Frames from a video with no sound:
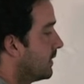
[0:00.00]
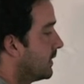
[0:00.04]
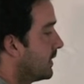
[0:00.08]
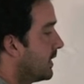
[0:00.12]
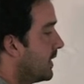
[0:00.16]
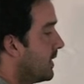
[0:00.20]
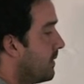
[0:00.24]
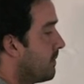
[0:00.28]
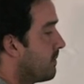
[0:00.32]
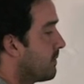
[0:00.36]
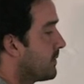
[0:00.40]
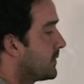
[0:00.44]

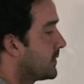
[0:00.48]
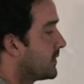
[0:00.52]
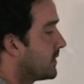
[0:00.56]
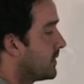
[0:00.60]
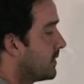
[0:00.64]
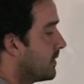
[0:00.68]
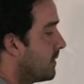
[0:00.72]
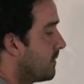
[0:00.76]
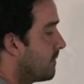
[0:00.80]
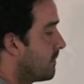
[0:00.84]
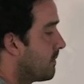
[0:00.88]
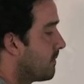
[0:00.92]
Okay,
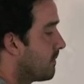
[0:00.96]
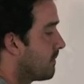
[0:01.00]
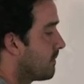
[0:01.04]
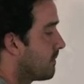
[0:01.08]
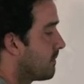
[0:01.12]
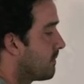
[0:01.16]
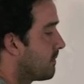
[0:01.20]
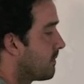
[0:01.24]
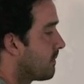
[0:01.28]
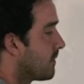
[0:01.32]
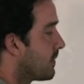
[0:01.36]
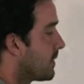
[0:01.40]
so
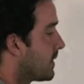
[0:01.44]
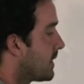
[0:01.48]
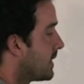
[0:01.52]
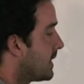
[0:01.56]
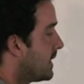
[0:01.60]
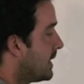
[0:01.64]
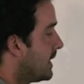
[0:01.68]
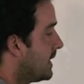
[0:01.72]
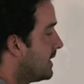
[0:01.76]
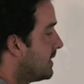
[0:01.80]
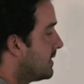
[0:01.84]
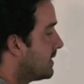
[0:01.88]

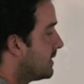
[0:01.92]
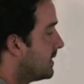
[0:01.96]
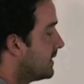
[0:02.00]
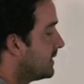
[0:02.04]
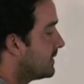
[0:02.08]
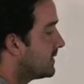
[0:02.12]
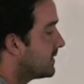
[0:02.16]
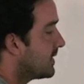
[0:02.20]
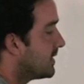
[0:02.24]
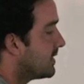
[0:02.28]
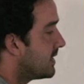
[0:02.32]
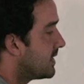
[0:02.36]

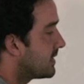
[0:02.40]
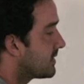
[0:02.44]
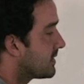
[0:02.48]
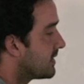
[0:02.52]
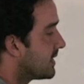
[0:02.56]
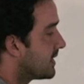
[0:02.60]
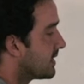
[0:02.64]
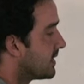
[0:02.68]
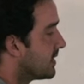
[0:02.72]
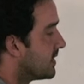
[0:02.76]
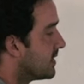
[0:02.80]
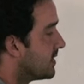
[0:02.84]
let's say
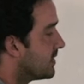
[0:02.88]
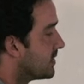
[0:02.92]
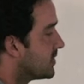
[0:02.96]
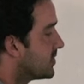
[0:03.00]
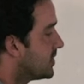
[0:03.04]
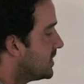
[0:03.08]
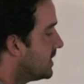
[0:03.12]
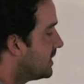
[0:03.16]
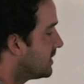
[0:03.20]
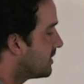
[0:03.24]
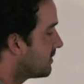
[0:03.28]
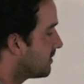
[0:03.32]
that's like a
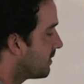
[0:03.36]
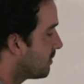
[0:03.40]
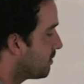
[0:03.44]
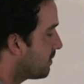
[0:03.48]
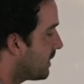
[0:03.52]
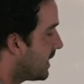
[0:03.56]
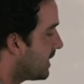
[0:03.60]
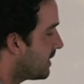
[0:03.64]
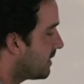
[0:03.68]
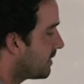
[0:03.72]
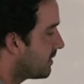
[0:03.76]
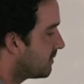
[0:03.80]
sheet of a
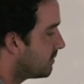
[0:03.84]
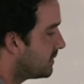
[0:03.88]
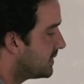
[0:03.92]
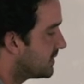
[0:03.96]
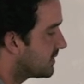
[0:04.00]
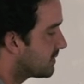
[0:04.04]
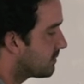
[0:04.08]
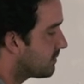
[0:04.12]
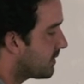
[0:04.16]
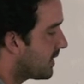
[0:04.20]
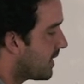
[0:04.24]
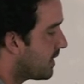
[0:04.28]

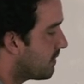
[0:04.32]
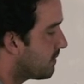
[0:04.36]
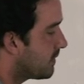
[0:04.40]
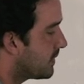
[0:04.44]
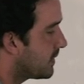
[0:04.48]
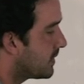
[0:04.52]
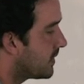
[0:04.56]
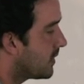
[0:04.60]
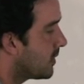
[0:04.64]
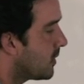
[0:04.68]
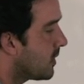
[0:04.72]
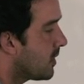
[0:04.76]
piece of
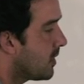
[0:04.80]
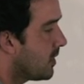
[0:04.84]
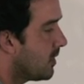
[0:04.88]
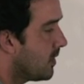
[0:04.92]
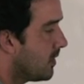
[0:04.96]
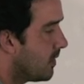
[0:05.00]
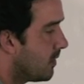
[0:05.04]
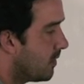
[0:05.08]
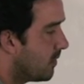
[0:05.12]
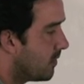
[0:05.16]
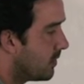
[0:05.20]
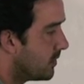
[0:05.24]
paper,
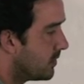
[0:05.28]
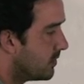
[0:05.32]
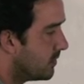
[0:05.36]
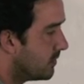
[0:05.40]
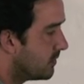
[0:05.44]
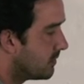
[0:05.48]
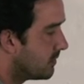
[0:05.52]
or